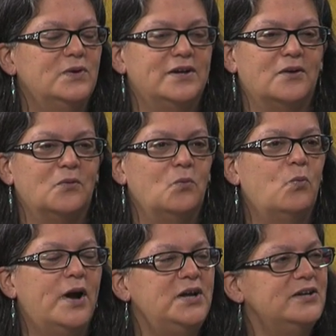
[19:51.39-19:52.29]
you know,
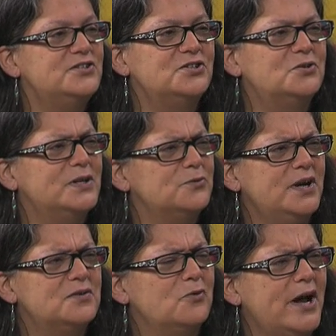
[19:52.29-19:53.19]
what do you do in
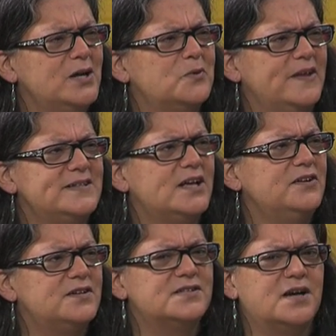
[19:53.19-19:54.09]
creative writing when they
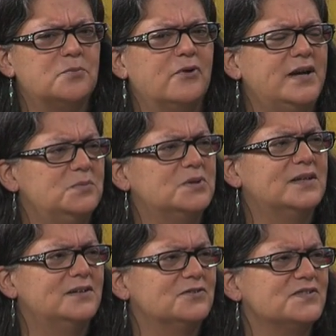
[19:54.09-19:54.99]
tell you to stop writing
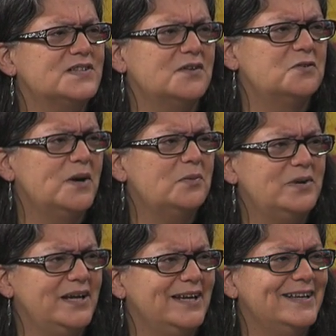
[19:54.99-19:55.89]
political stuff
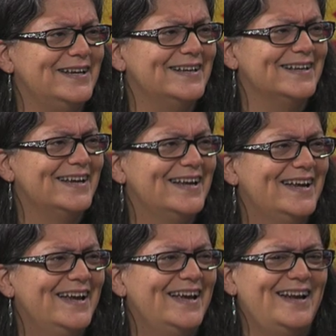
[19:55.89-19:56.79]
about being Indian?
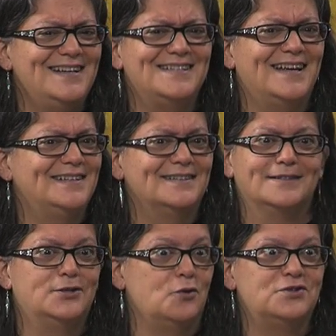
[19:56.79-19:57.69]
And I said,
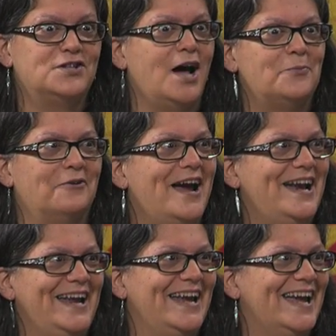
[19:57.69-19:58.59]
don't stop
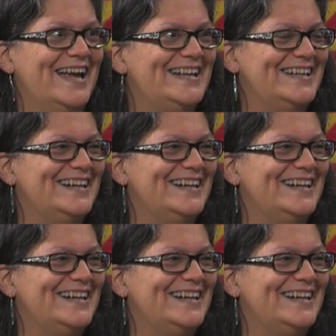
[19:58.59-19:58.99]
writing it.